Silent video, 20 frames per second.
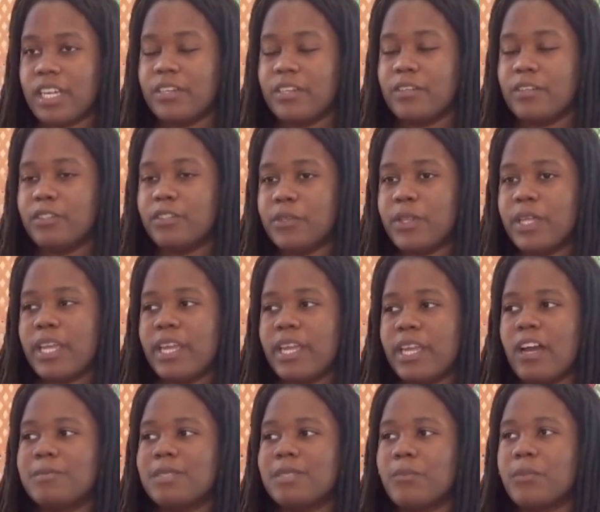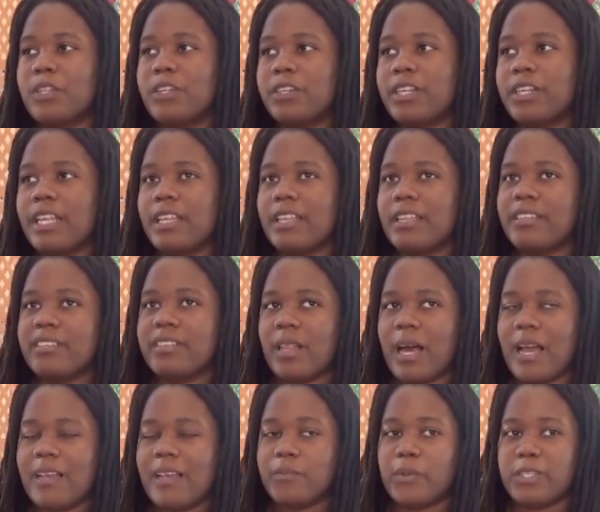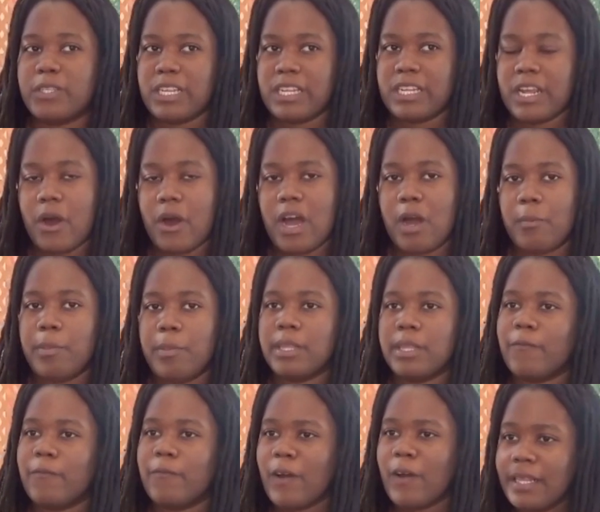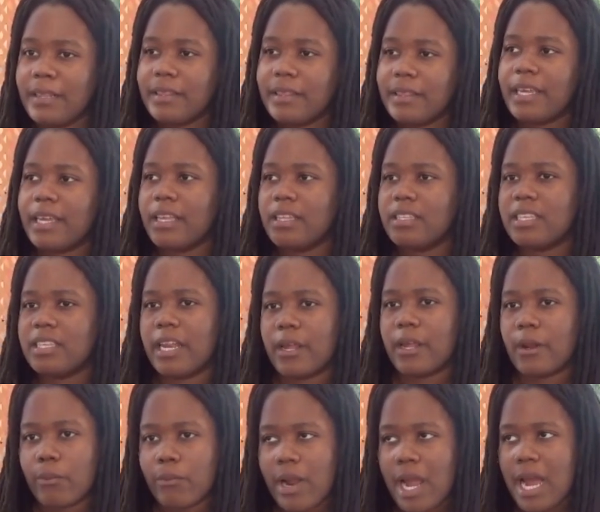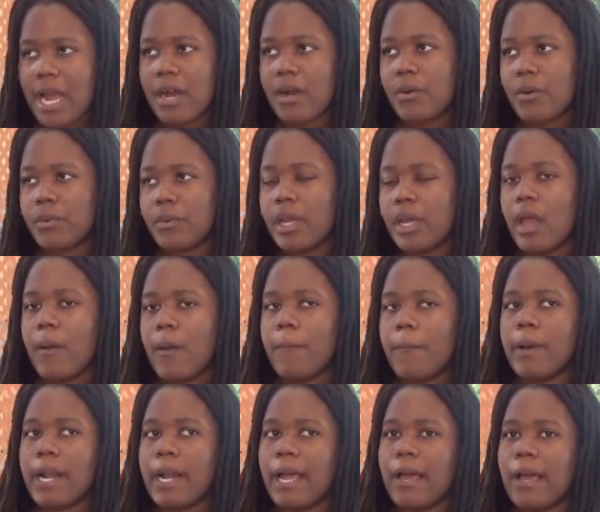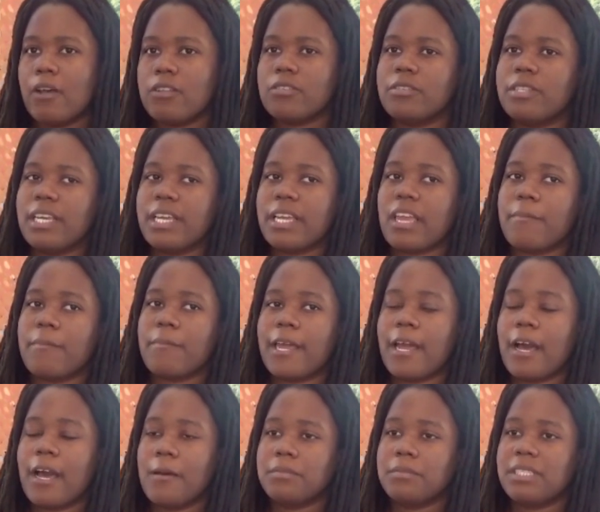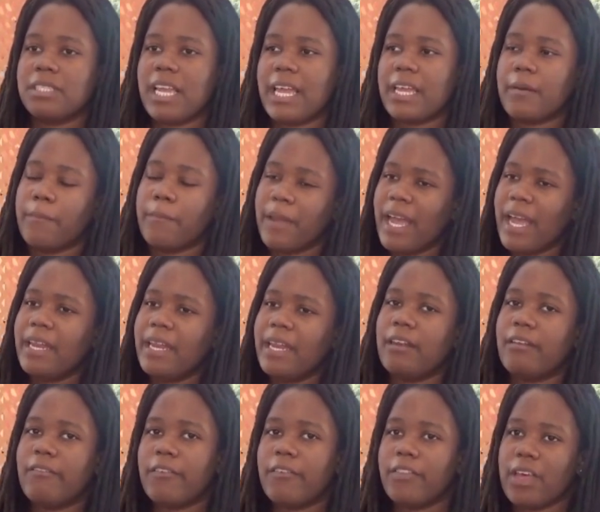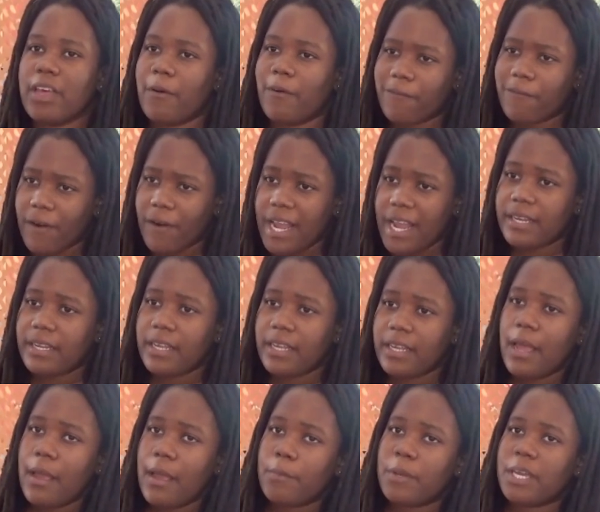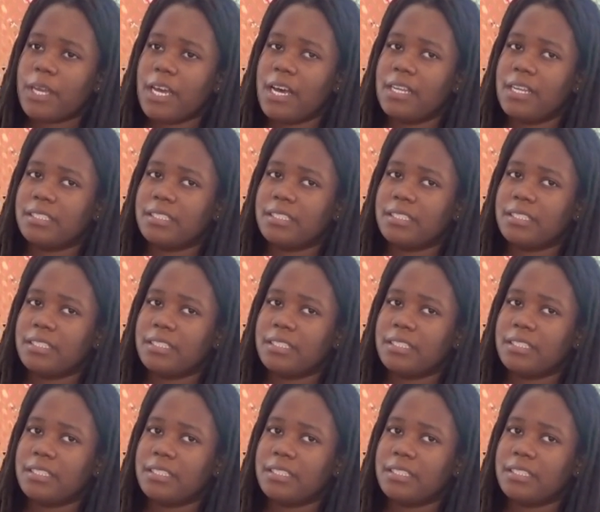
do think it helps them with their daily lives, helping them find things, getting around, but I also think it becomes a companion for them, a friend, because